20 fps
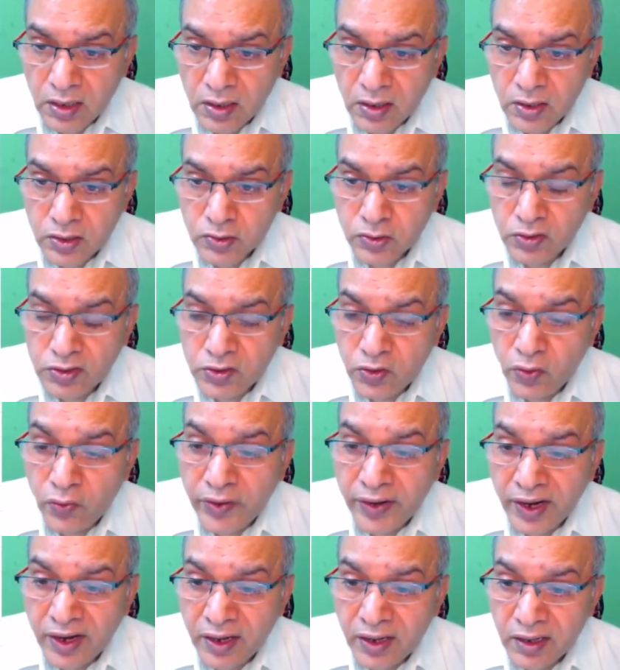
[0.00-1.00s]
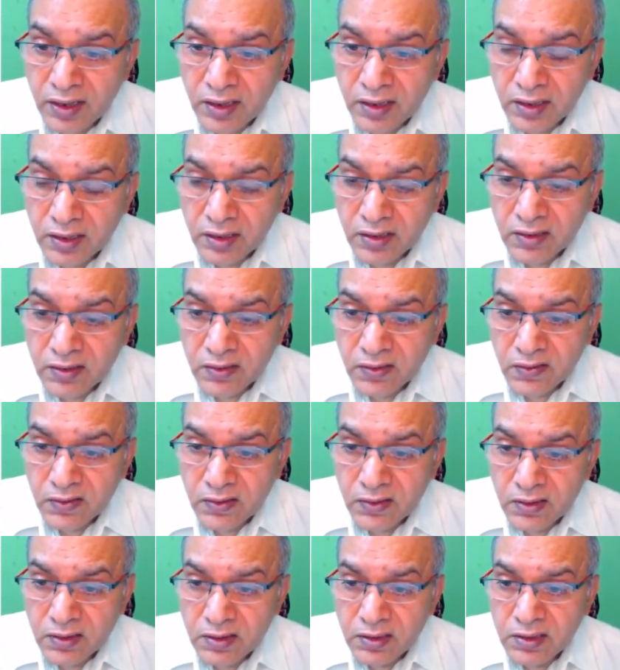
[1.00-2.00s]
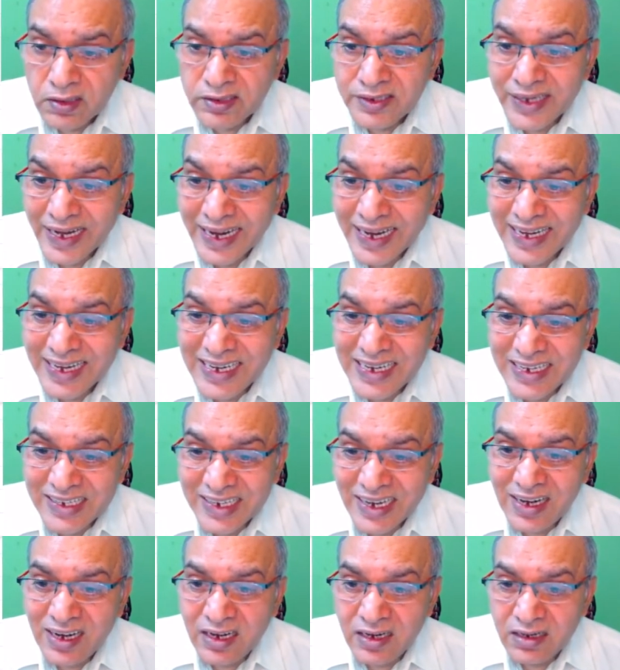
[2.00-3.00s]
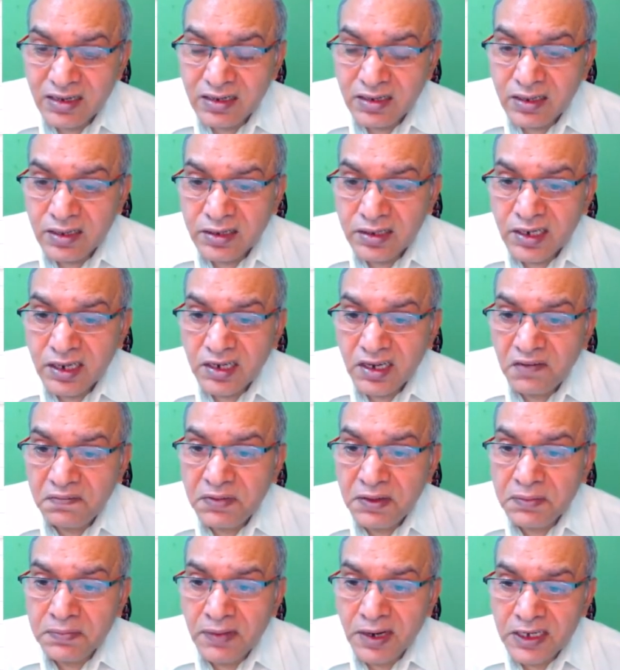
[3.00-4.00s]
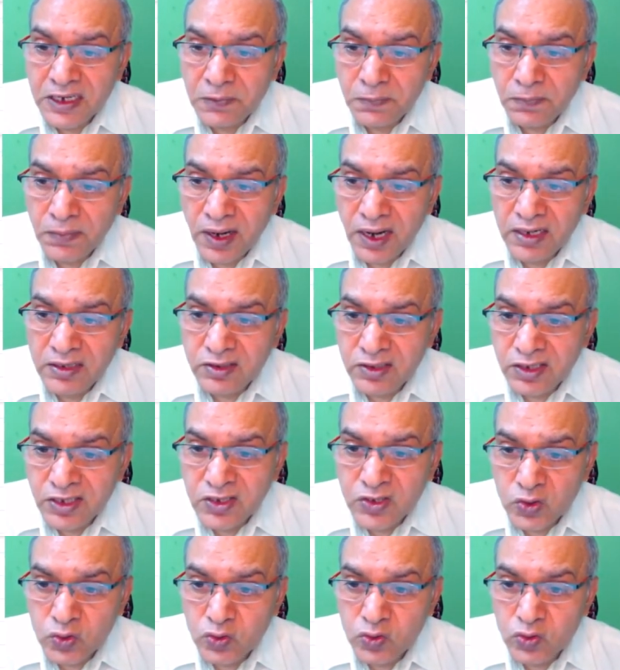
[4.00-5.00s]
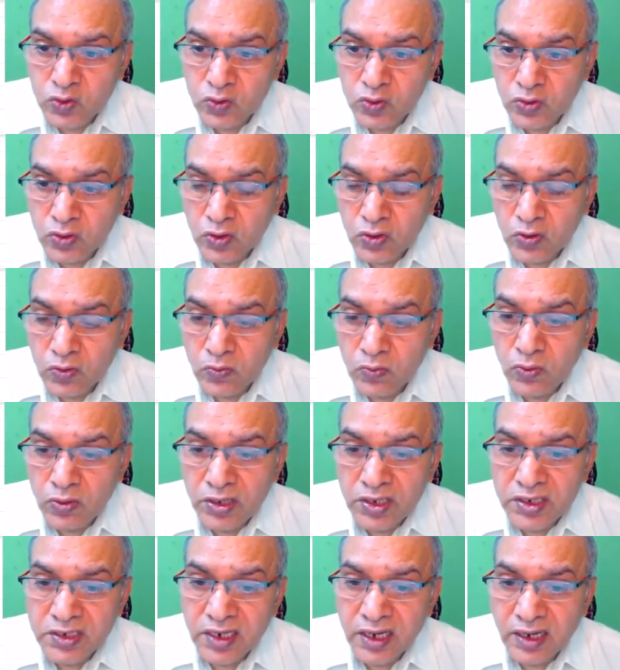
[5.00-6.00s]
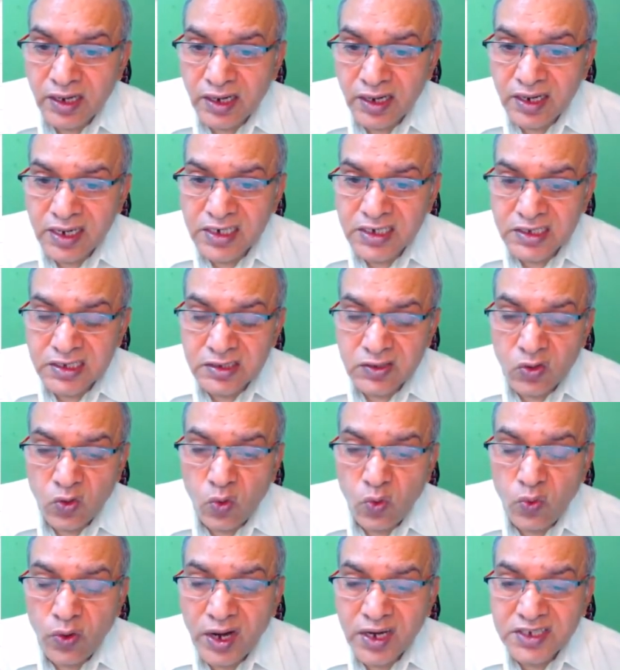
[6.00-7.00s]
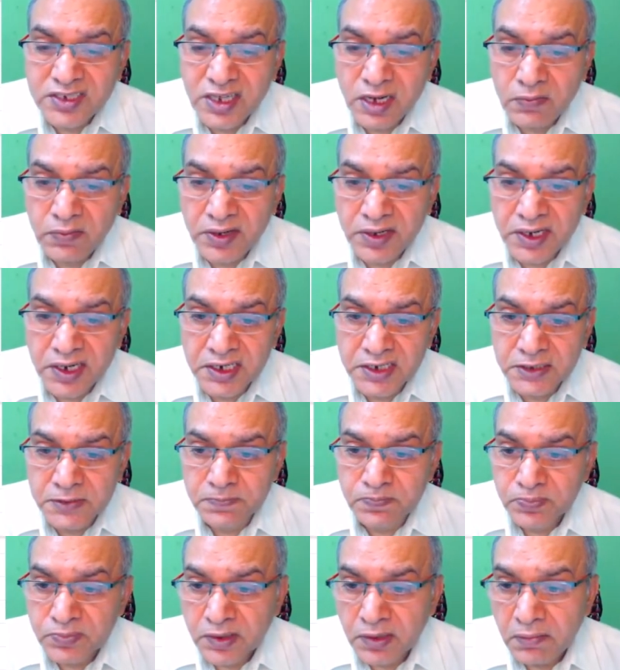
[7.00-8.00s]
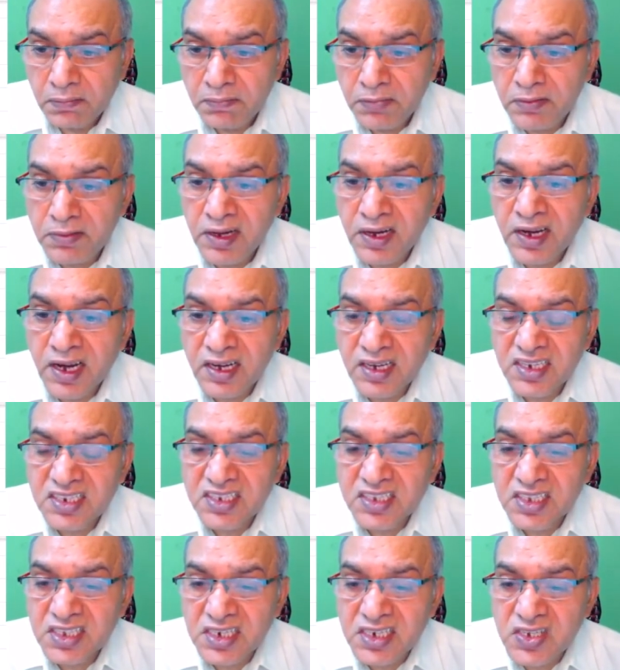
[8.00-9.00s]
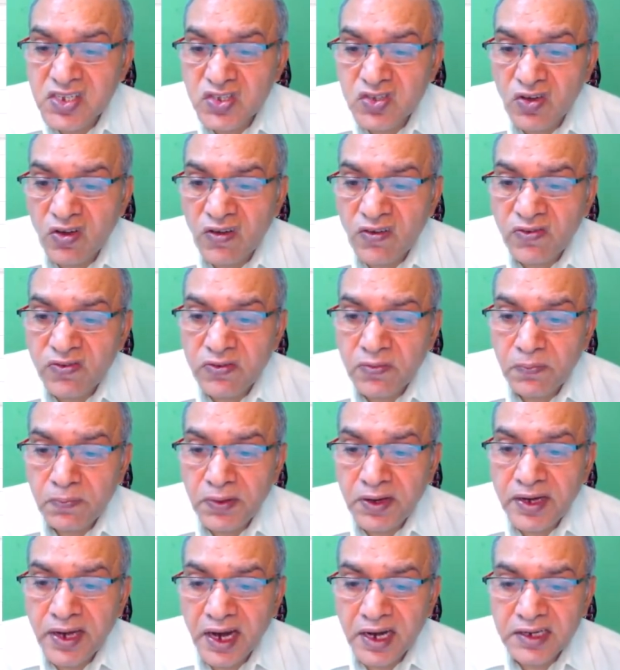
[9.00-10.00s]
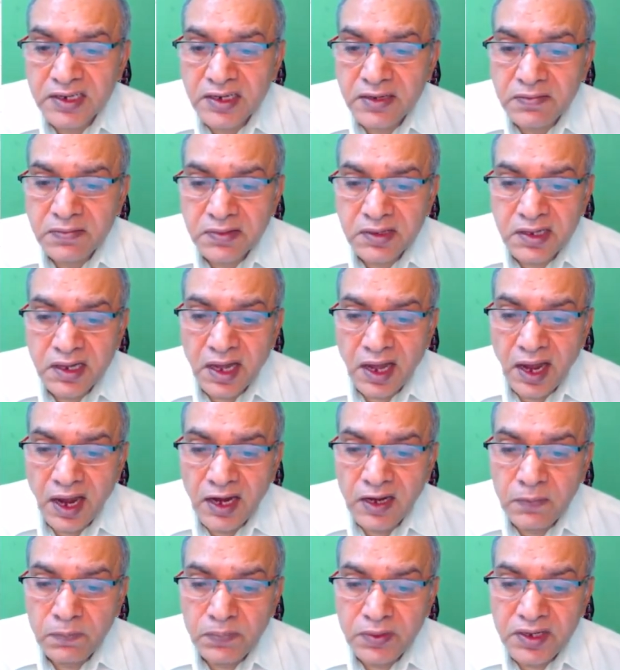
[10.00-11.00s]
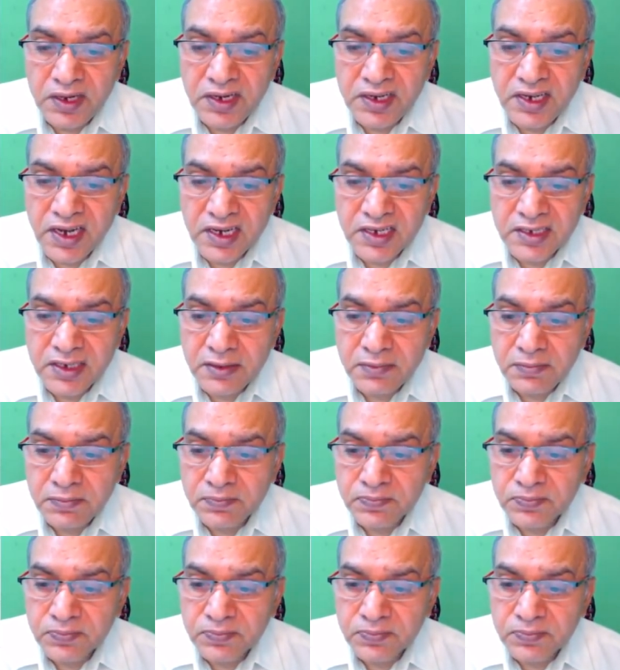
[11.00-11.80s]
So you can directly tell that if we multiply these two voltage and currents, what shall we get? We will get a series of P active and P reactive,